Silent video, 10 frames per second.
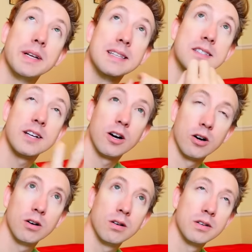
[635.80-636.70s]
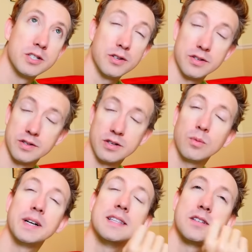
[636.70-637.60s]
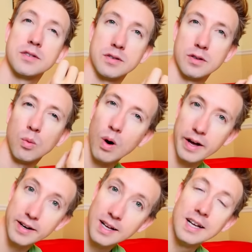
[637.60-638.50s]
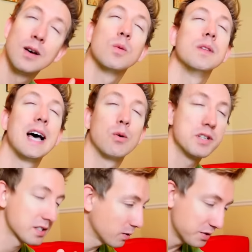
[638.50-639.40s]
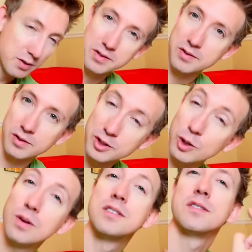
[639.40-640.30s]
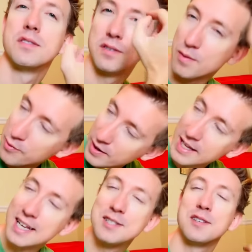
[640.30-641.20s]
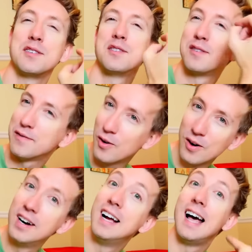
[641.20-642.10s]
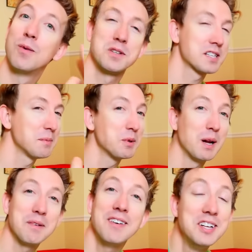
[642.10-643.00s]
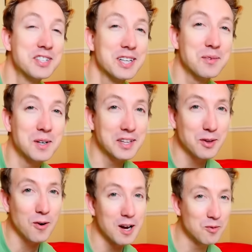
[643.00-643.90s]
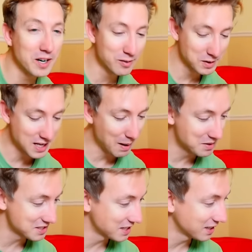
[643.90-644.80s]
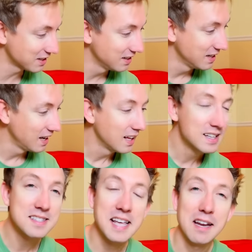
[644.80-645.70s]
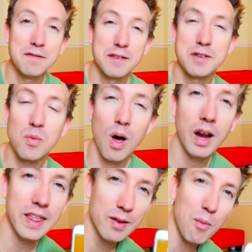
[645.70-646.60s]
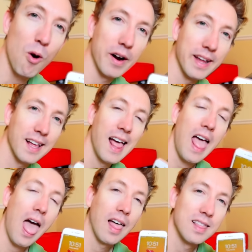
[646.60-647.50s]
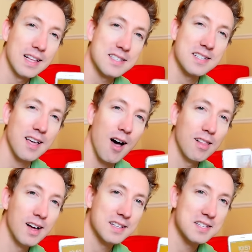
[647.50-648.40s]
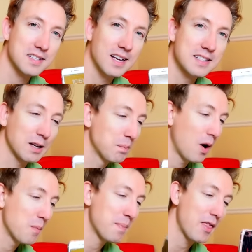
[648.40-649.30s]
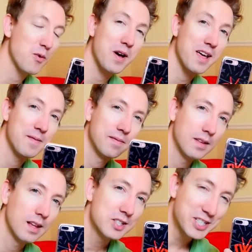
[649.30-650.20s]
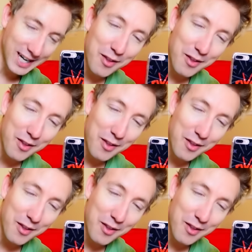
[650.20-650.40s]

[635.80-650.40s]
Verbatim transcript: did zero, zero, zero, zero. We did zero, zero, zero, one. Now we'll just go zero, zero, zero, two, zero, zero, three, zero, zero, four, and we'll just keep going up. Eventually, we'll get the right one. What time is it here? ten fifty-one in the morning. Let's see how long this is gonna take. By the way, check